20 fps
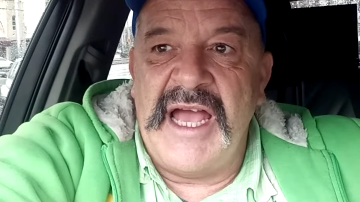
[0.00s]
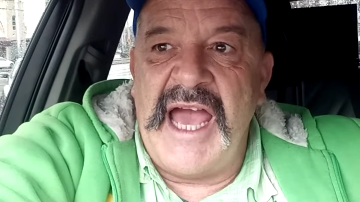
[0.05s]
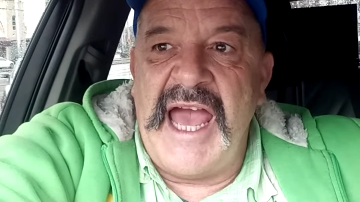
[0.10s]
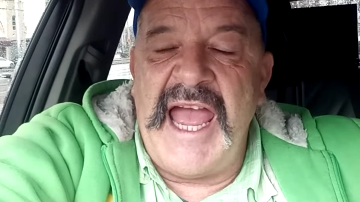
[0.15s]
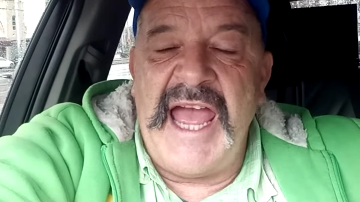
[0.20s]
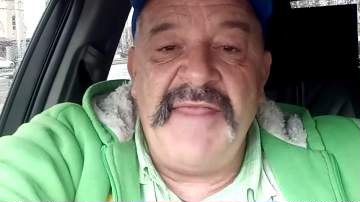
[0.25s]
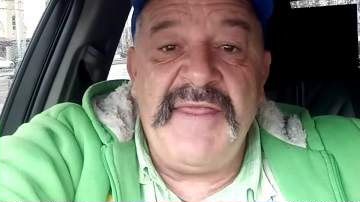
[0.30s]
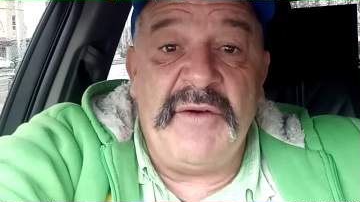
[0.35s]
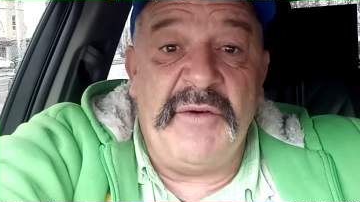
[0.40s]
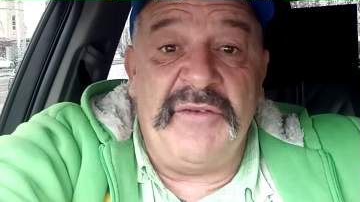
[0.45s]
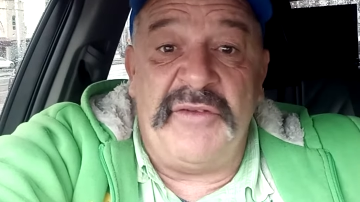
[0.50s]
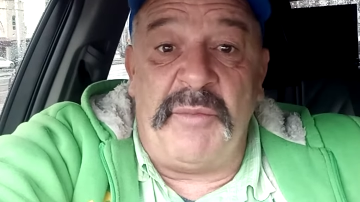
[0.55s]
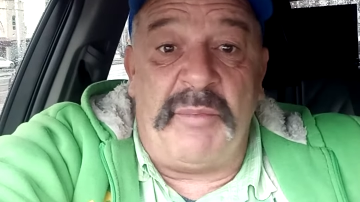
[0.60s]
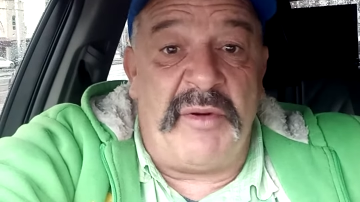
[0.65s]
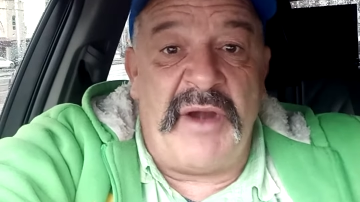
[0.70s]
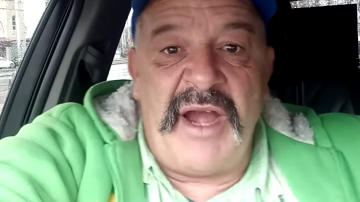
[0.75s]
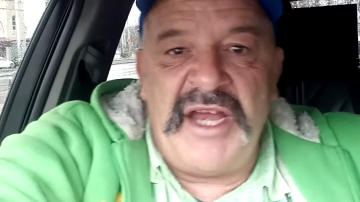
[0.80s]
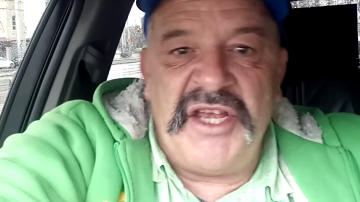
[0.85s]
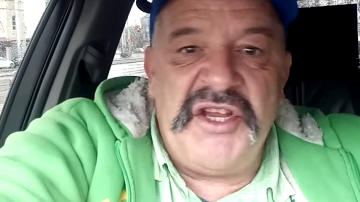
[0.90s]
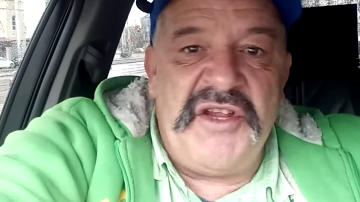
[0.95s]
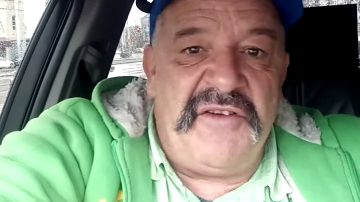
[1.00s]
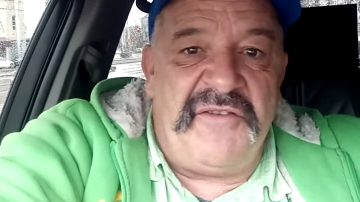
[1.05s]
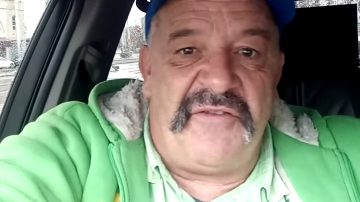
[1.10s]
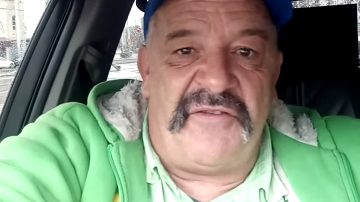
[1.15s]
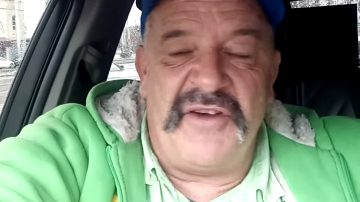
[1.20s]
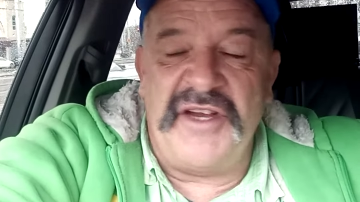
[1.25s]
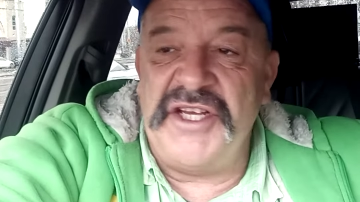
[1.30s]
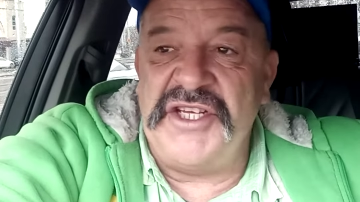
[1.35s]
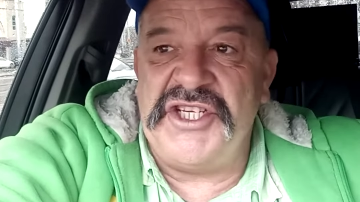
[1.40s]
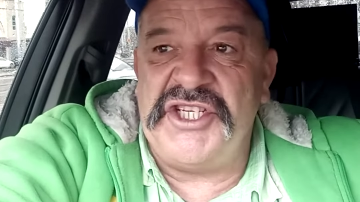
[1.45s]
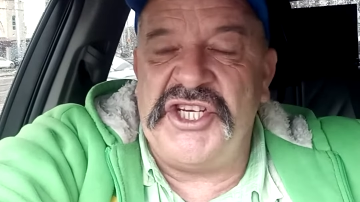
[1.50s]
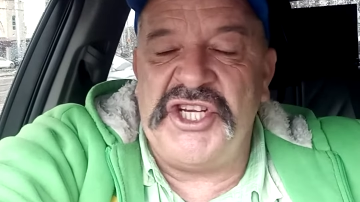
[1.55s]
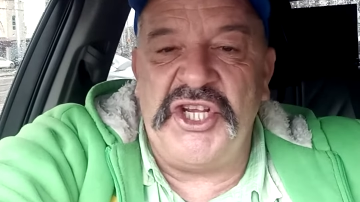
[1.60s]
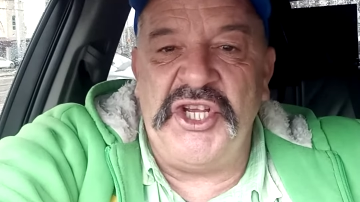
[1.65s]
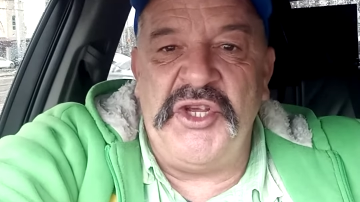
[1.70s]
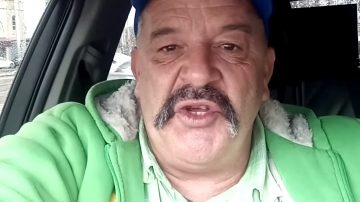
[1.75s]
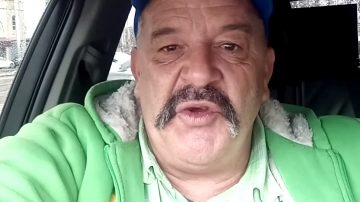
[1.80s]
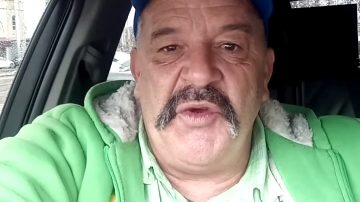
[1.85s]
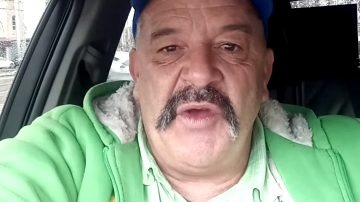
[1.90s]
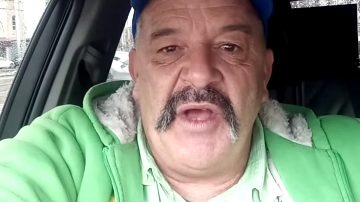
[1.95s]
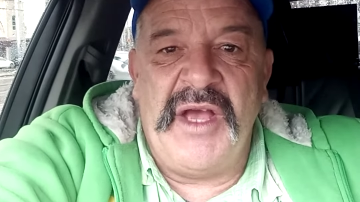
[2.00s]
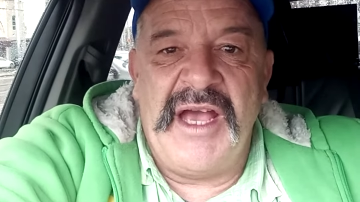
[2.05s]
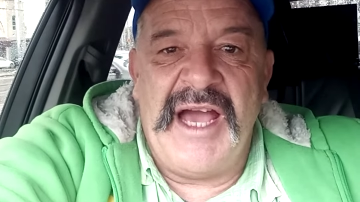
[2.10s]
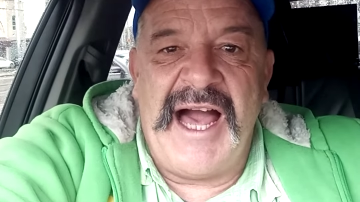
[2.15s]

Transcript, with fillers: and there was a brand new fridge too.